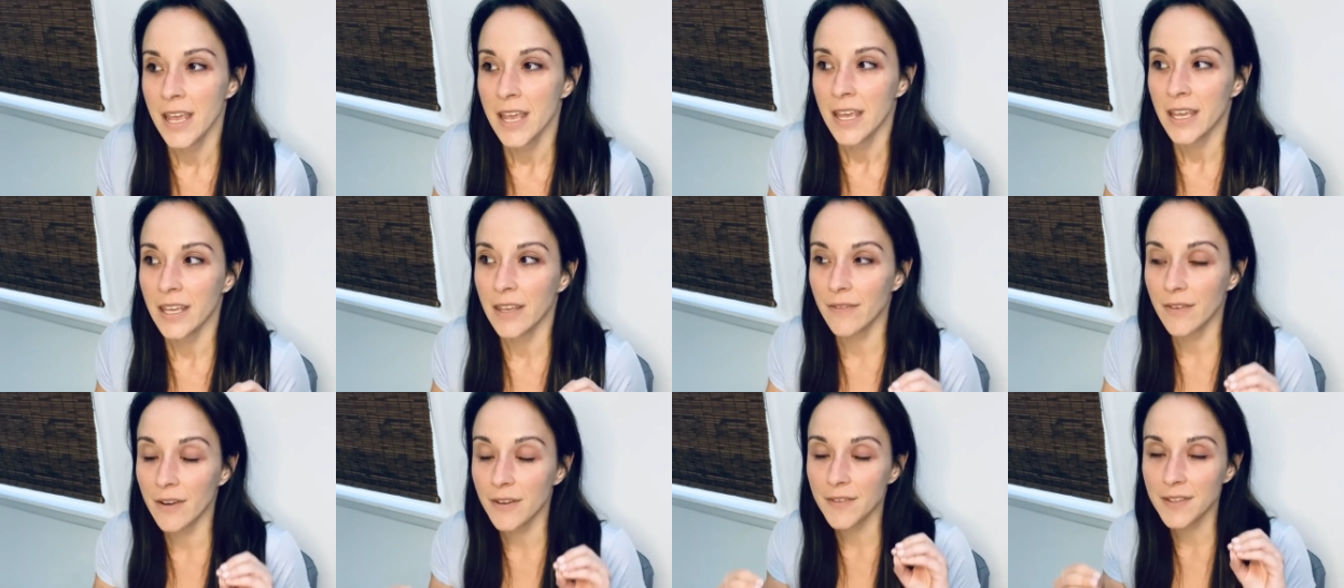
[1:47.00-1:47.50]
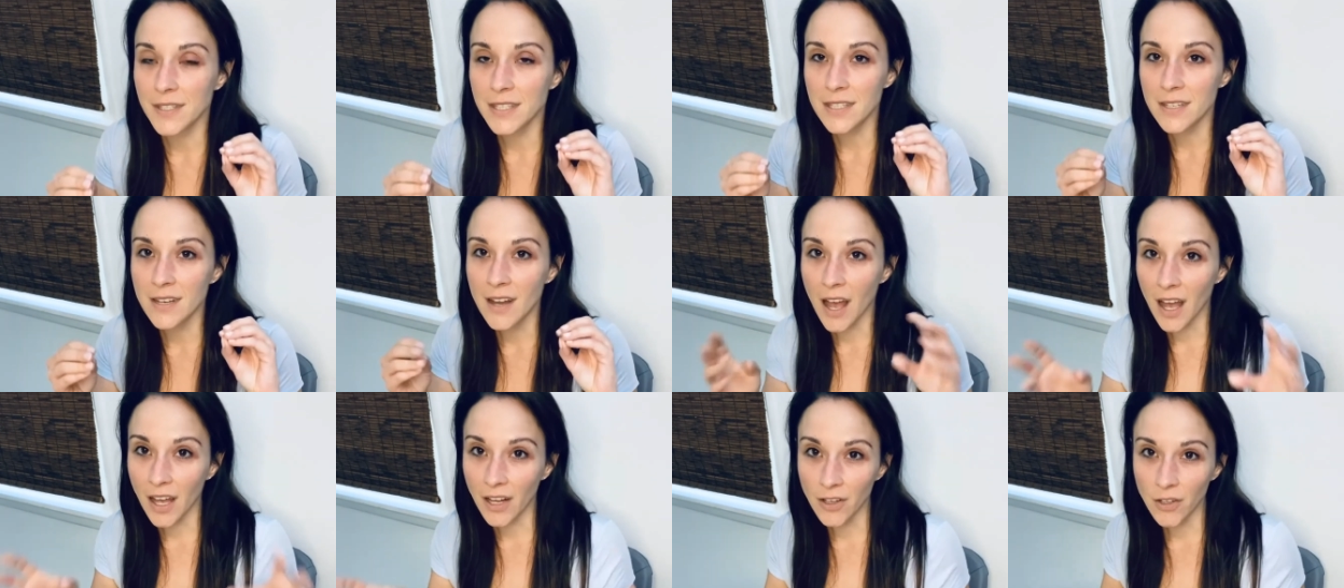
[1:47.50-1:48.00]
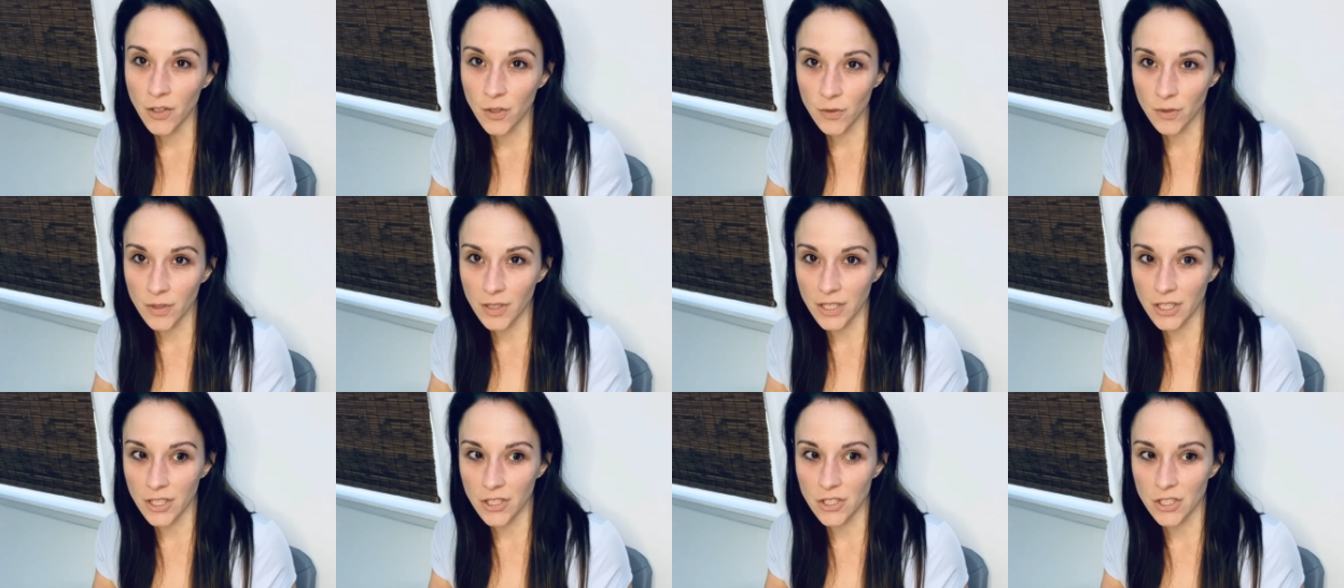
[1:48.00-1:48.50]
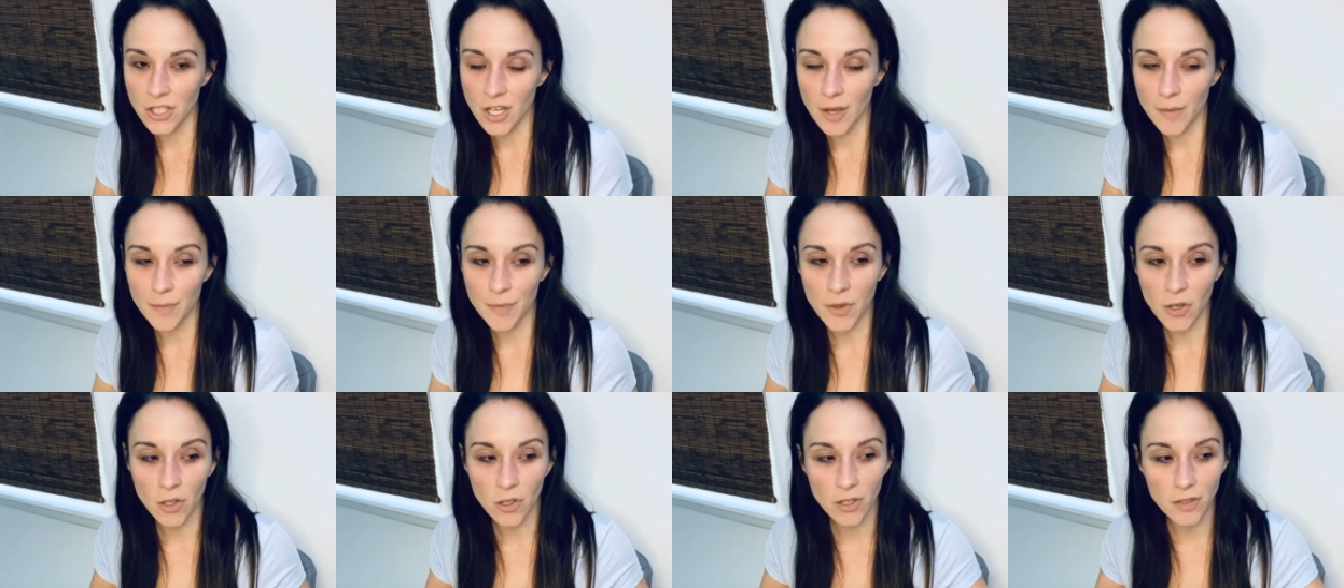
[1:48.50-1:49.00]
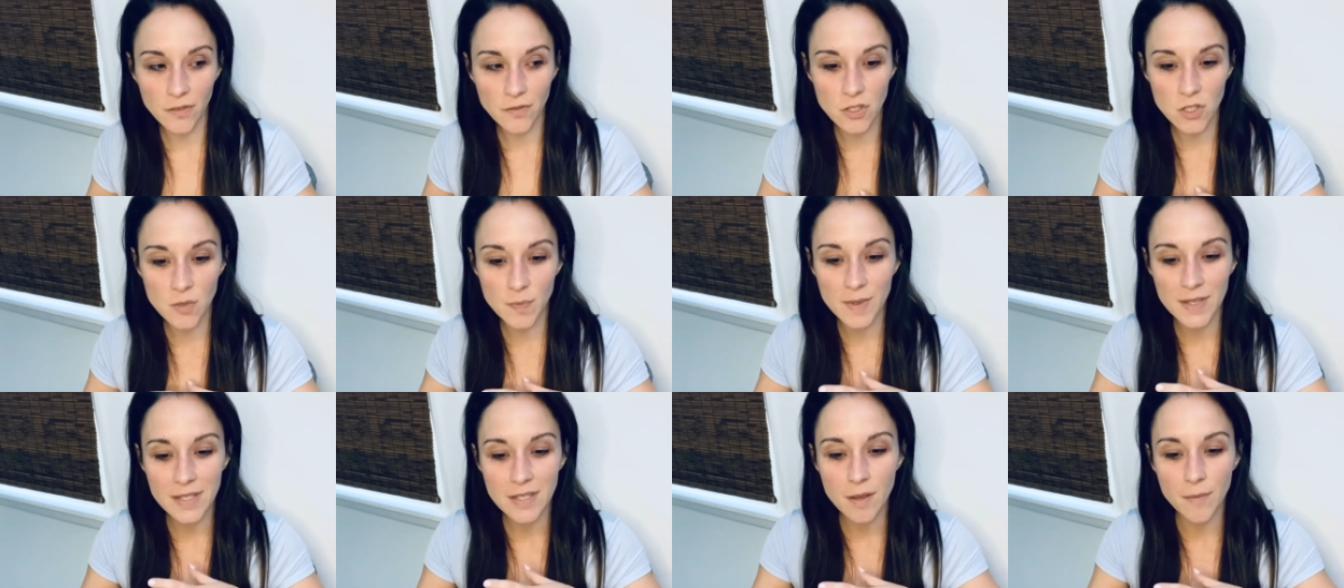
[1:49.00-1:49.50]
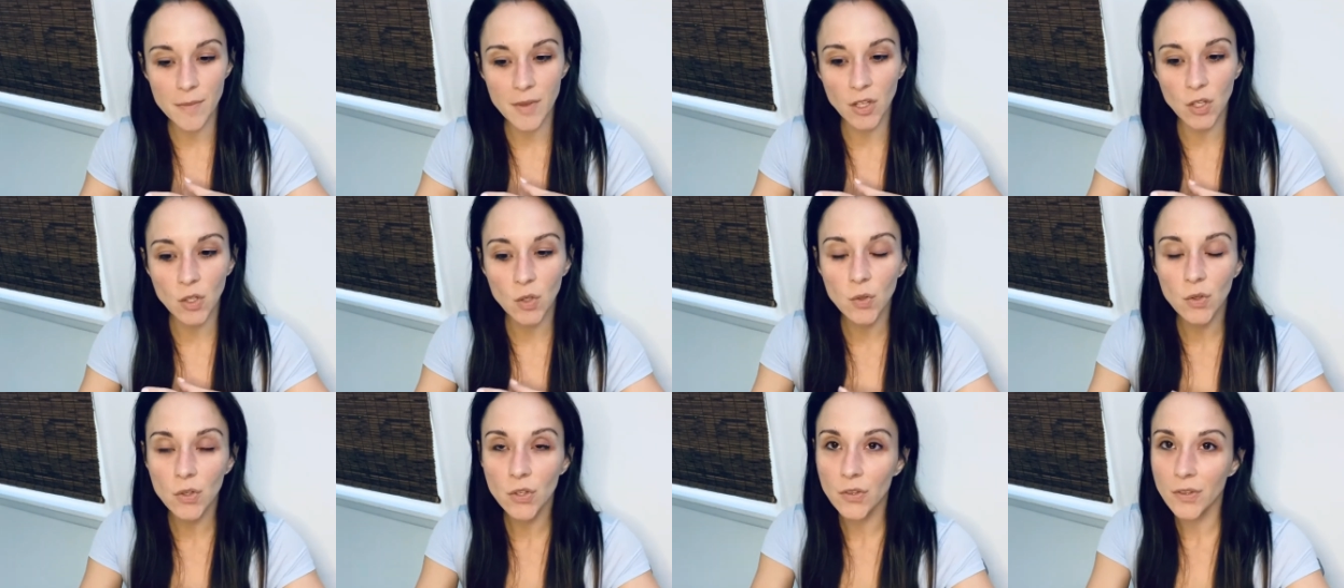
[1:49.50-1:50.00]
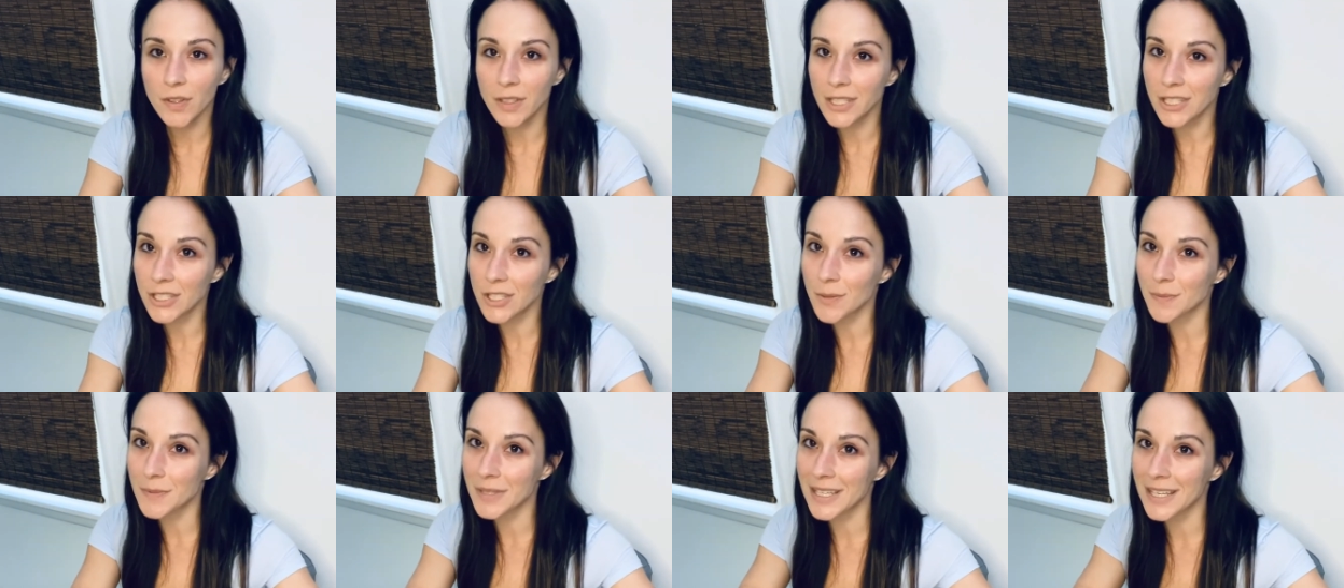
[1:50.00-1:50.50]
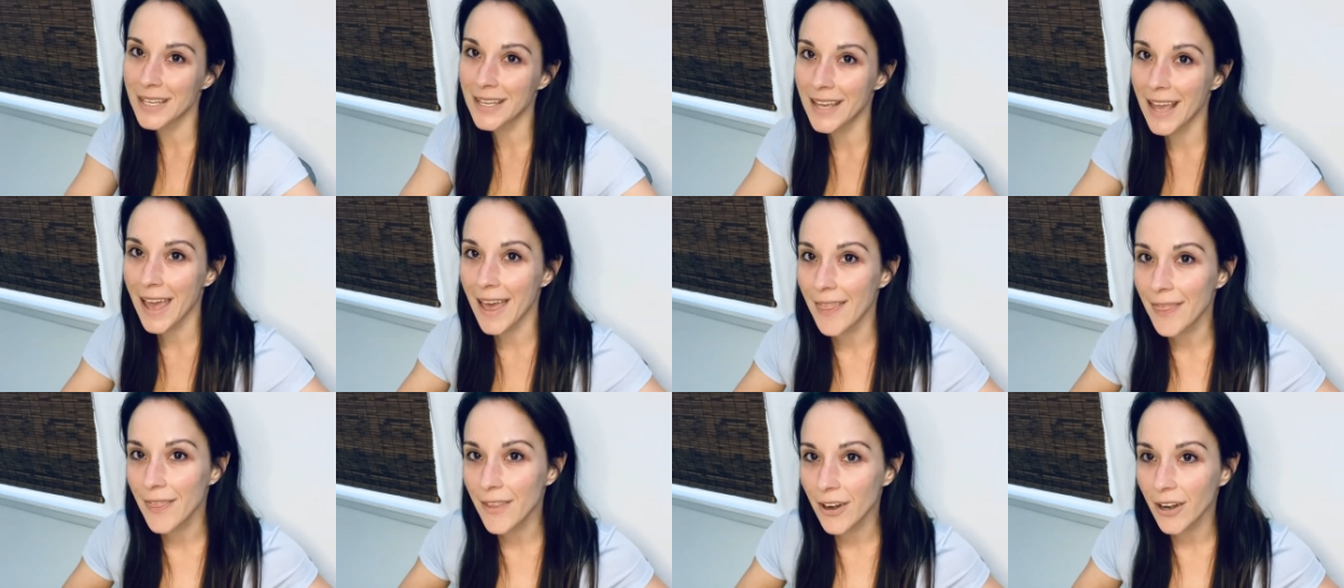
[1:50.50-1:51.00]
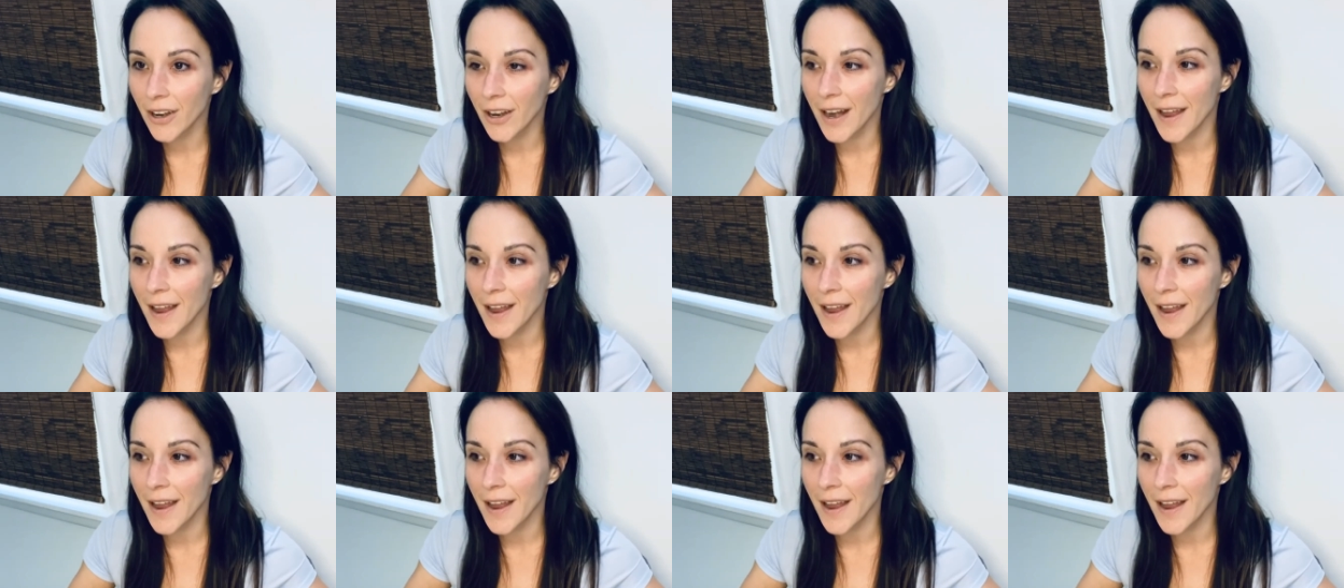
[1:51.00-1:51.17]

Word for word: even if it's not a new relationship, there could have just been something new in your relationship together,